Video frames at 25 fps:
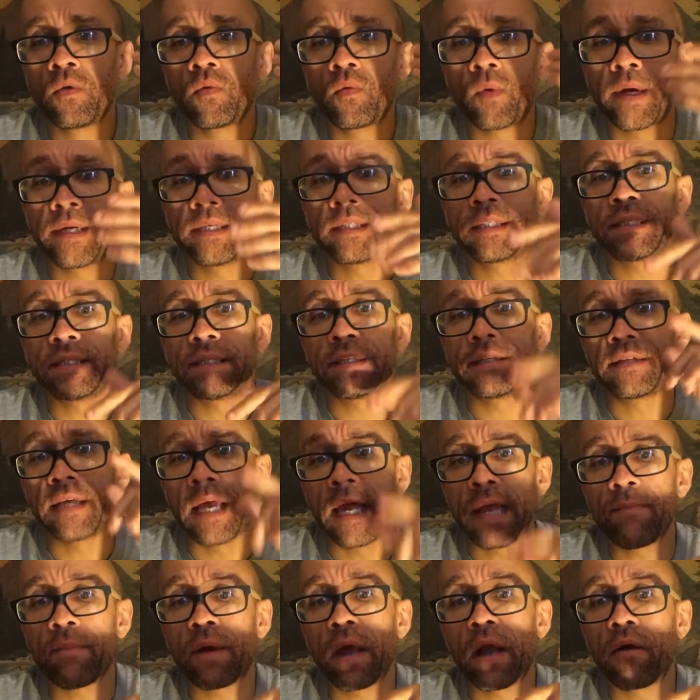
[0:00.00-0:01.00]
raised in the
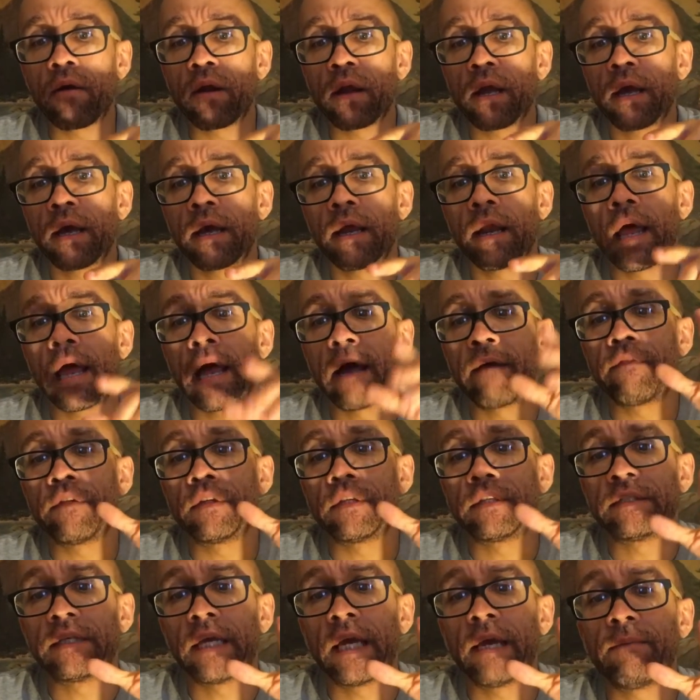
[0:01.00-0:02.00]
same area, and have
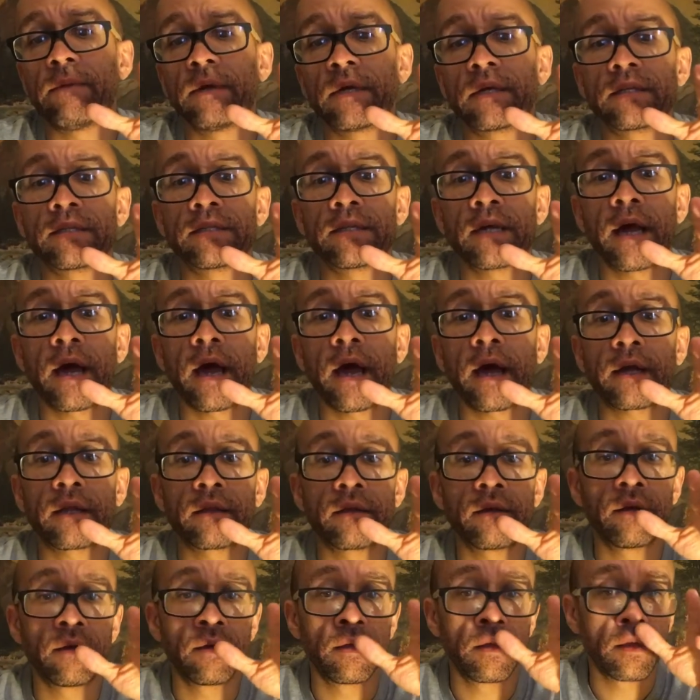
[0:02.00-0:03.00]
the same
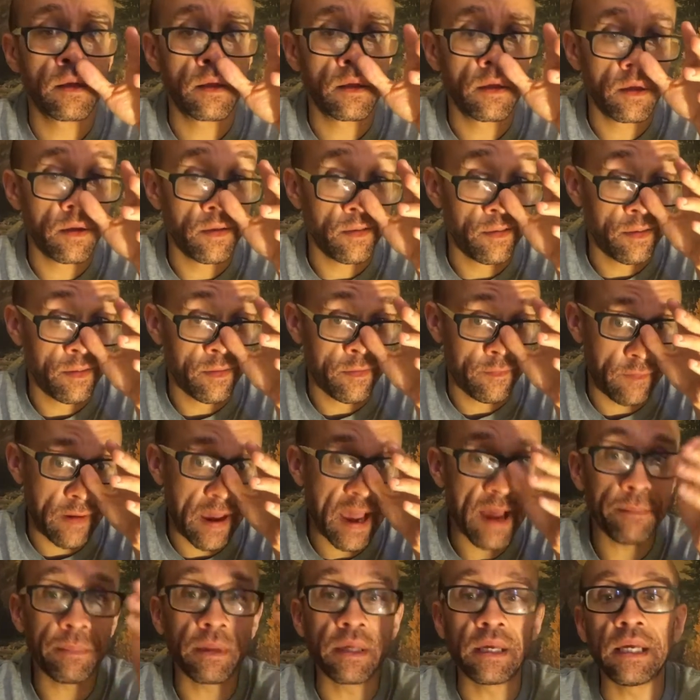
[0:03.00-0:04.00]
exact
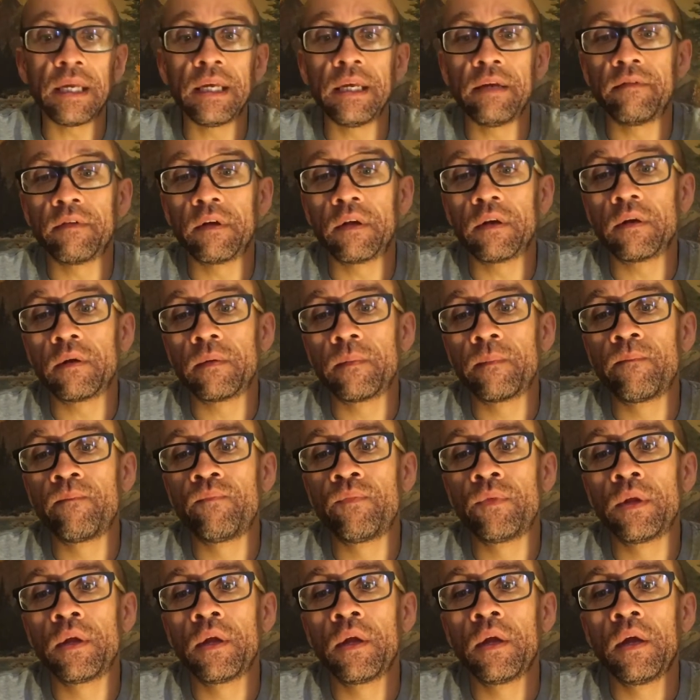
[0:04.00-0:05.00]
family even,
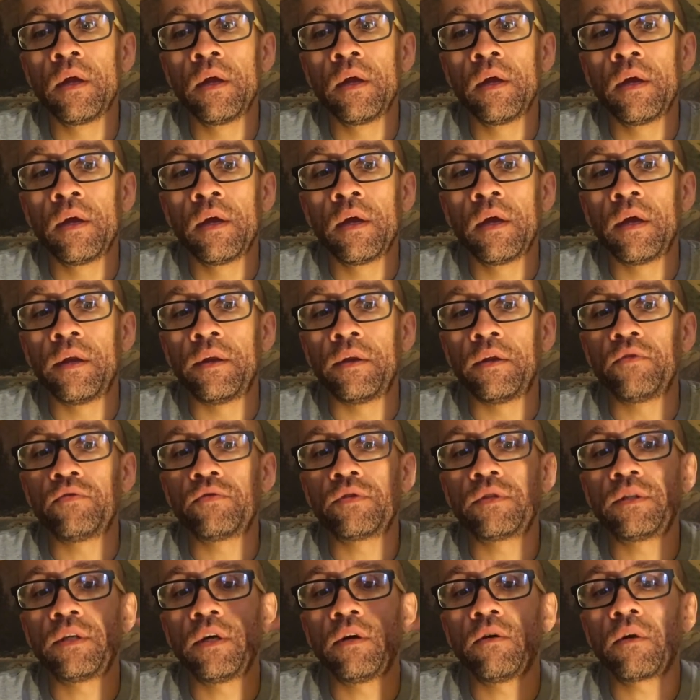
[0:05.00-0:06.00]
and you
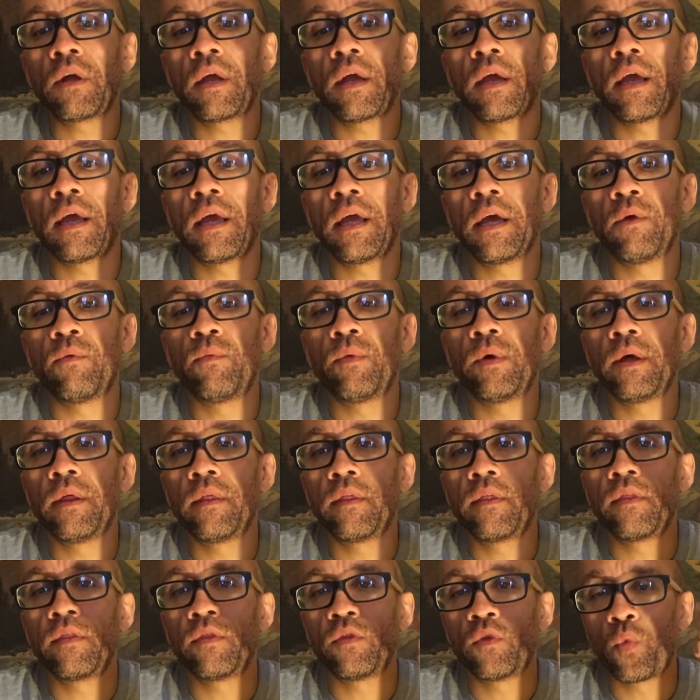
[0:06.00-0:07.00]
still get hit
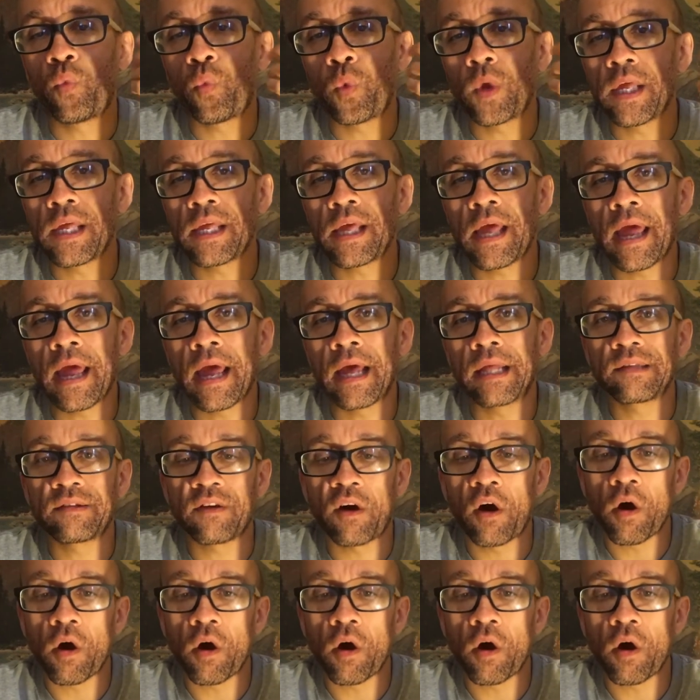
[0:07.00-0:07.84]
with the "we can't